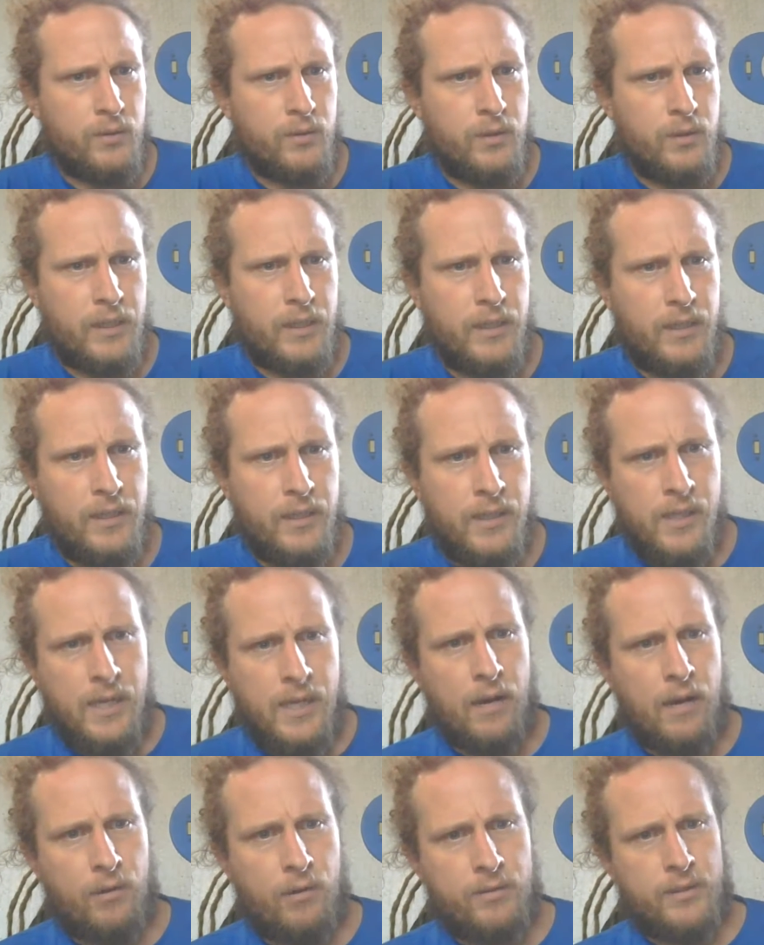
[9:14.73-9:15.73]
Looking
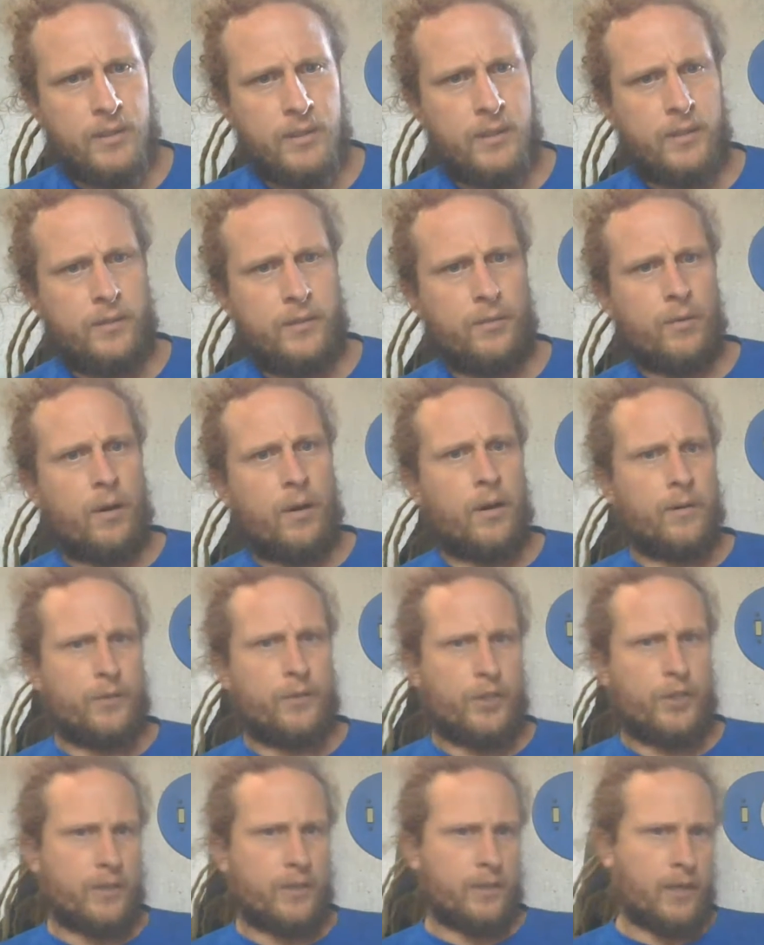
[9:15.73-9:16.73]
how to do auto
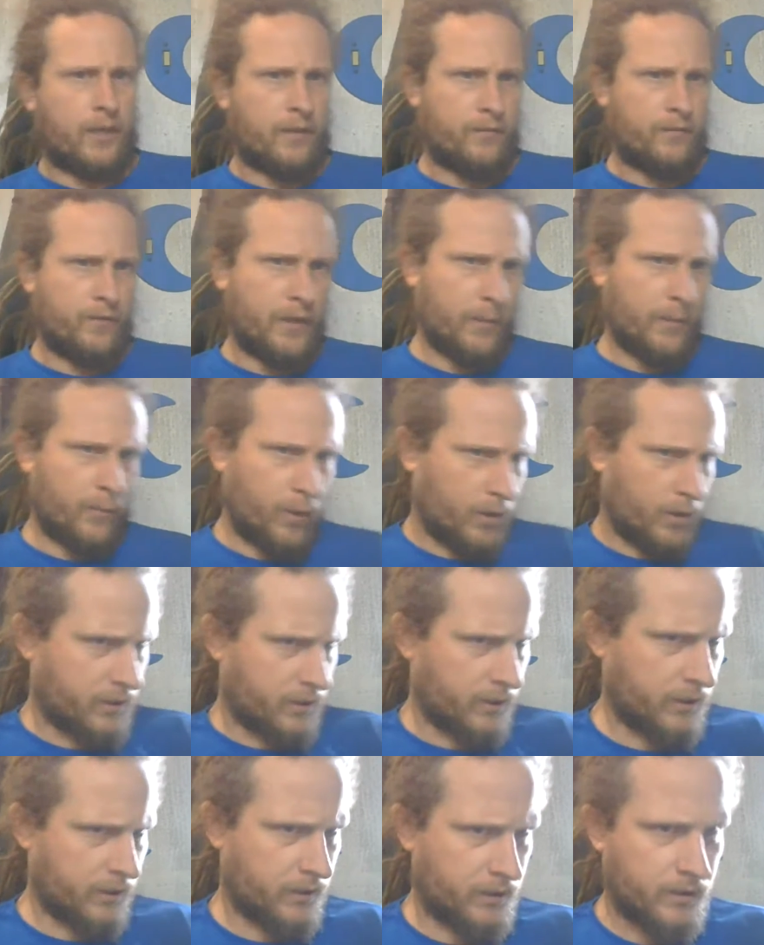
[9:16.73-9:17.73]
shutdown of VM
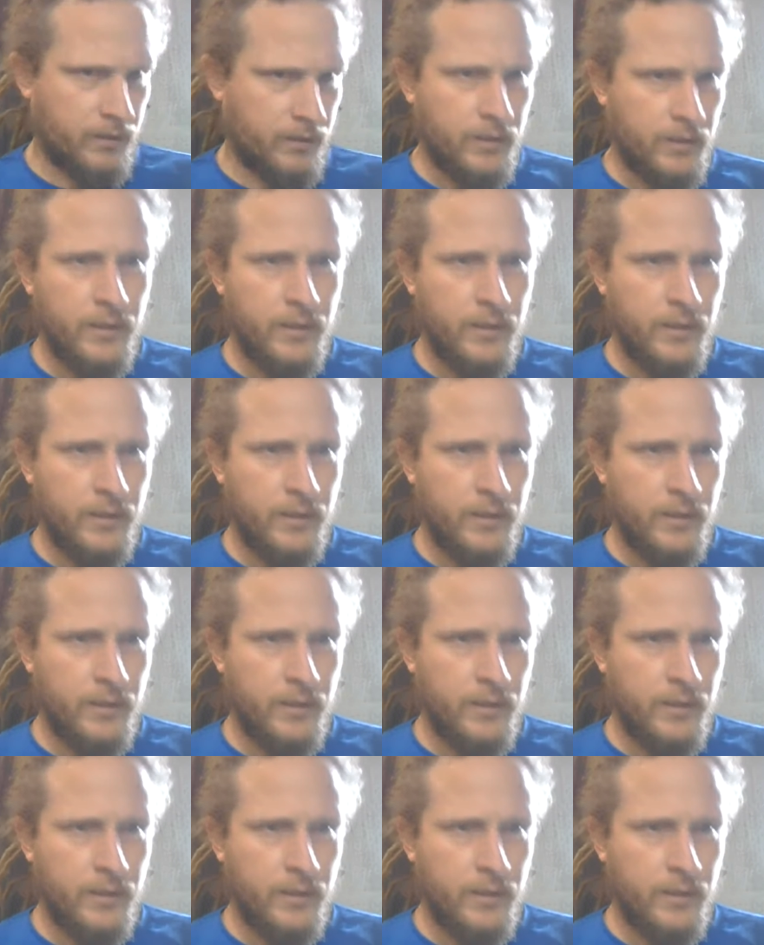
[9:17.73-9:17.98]
boxes.